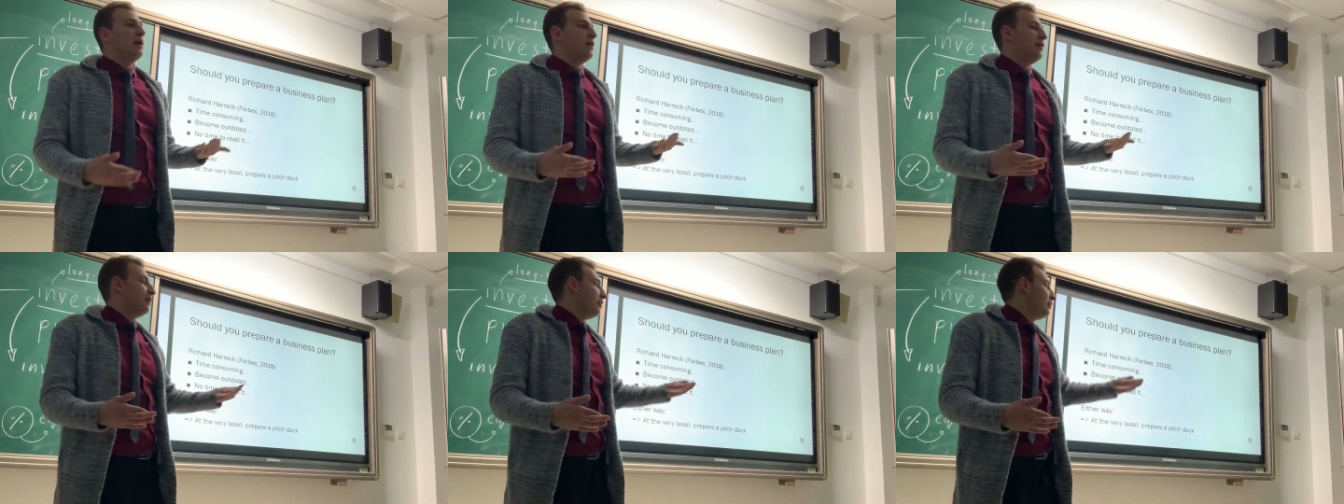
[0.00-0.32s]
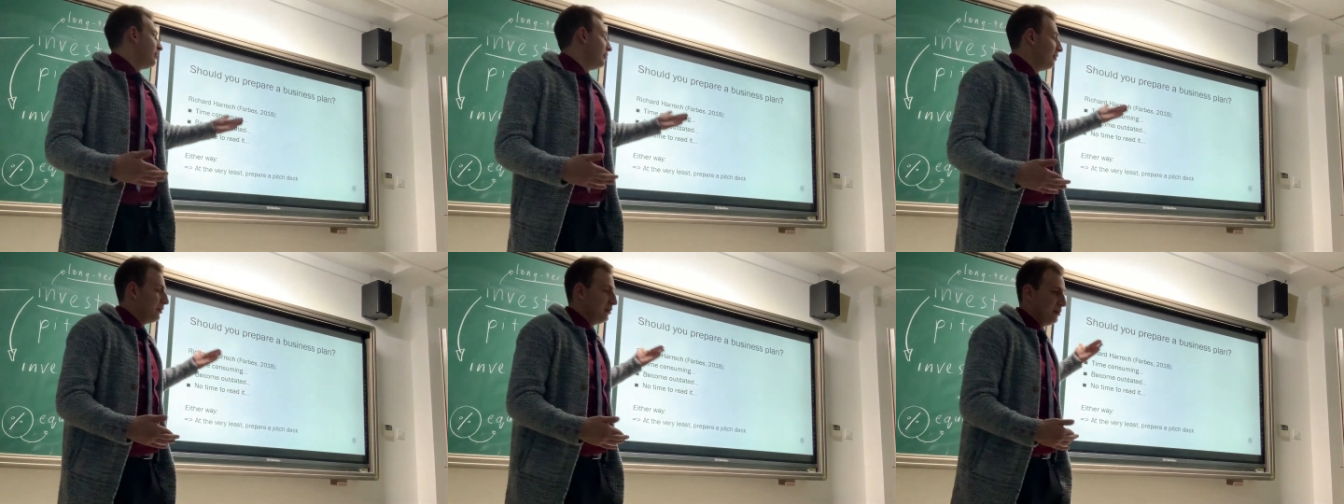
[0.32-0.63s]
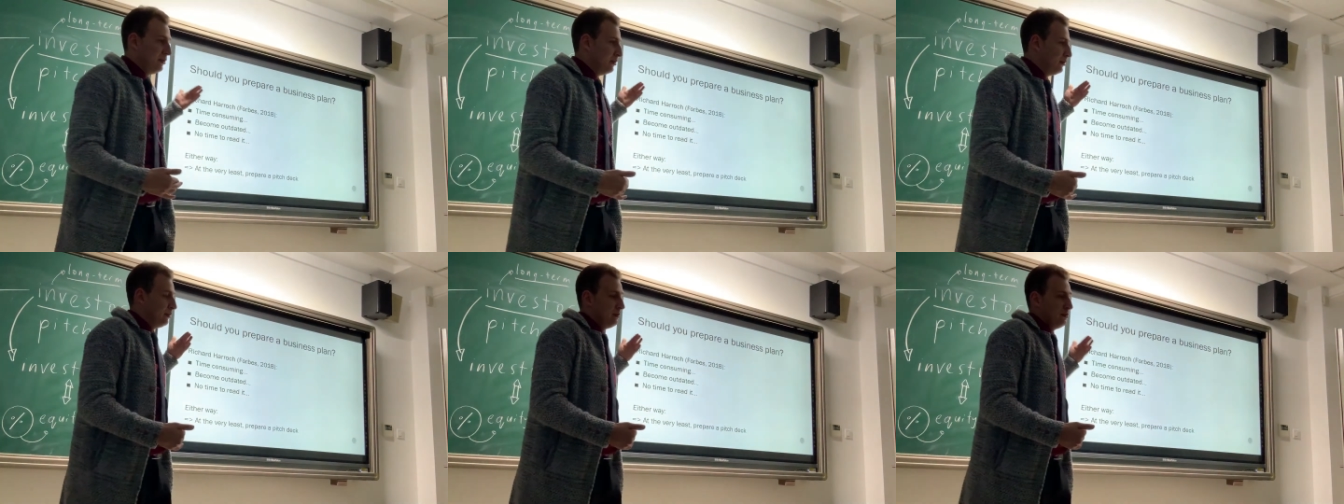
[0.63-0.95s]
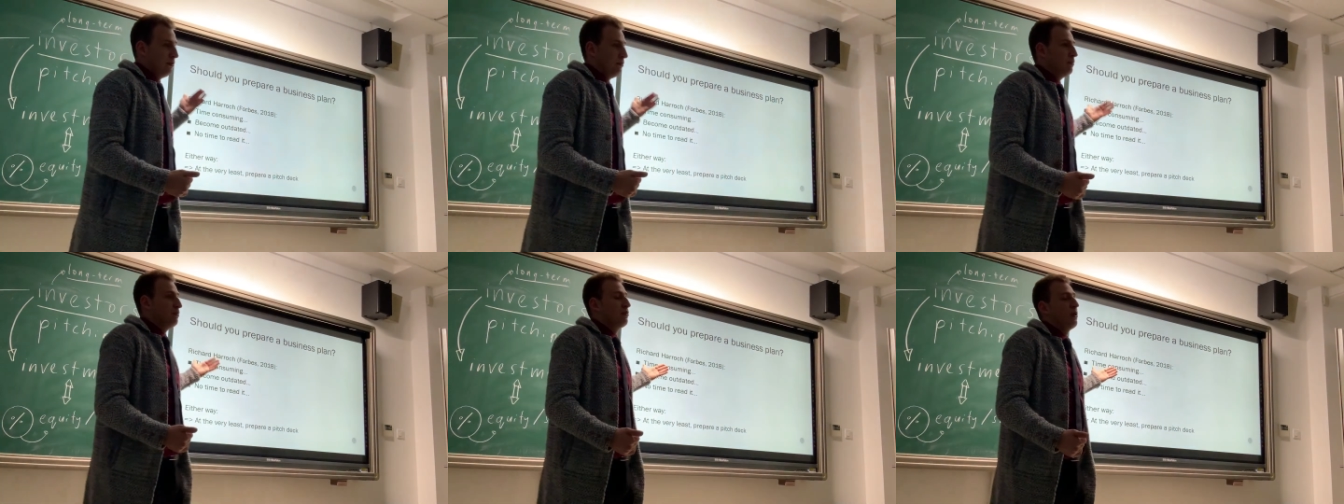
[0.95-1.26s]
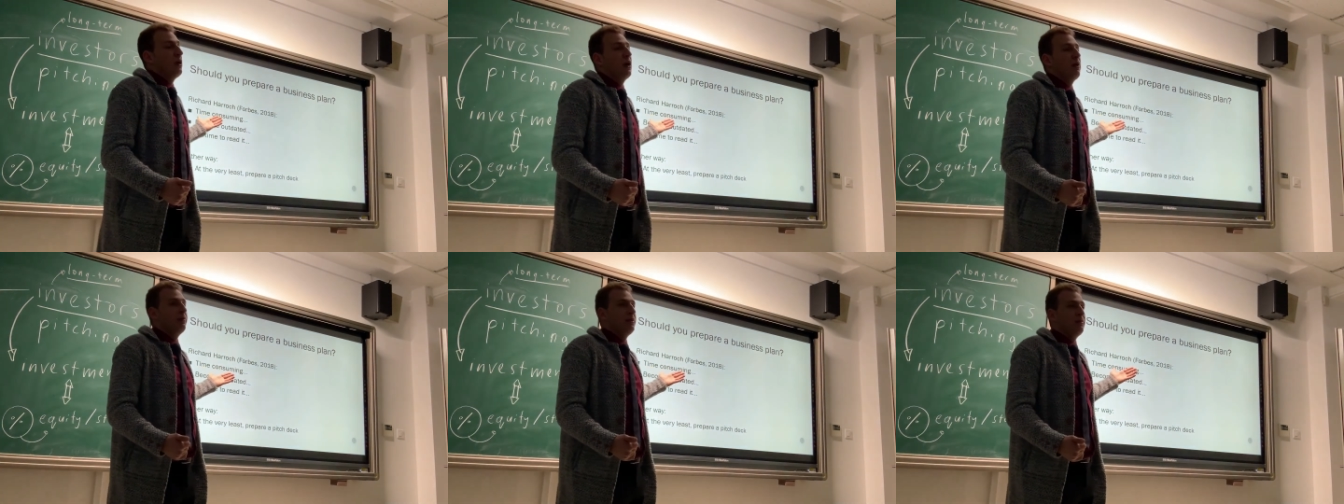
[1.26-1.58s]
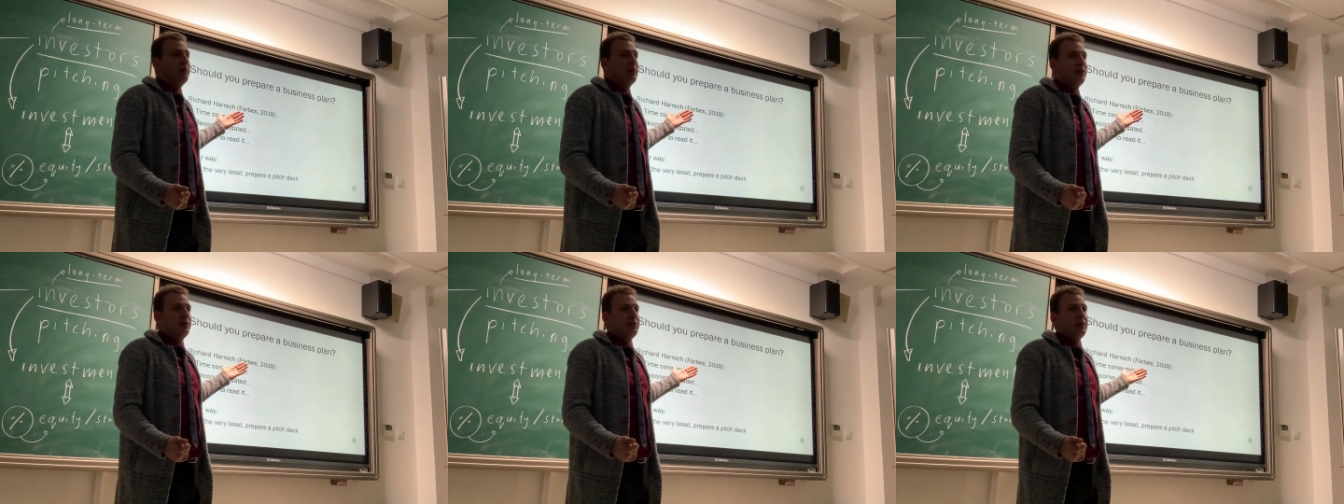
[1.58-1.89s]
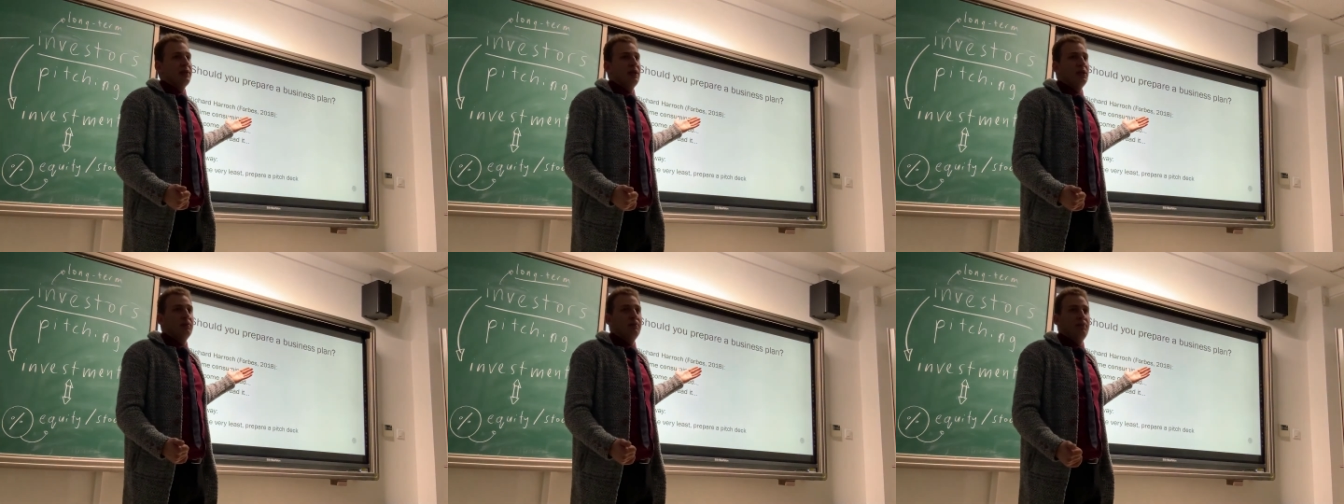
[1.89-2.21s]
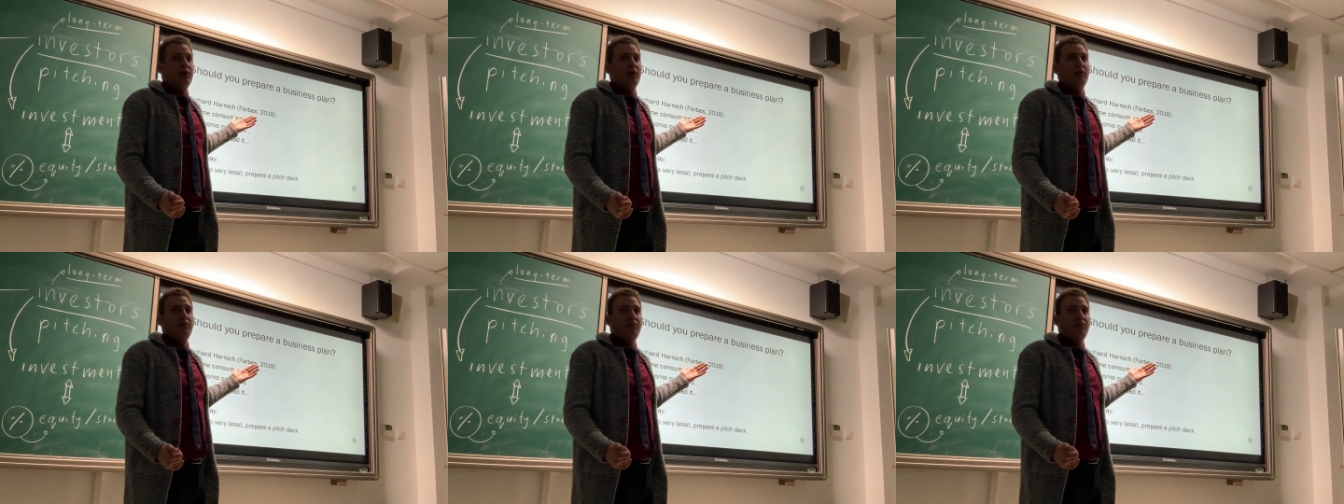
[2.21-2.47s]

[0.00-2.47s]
then you probably must get a,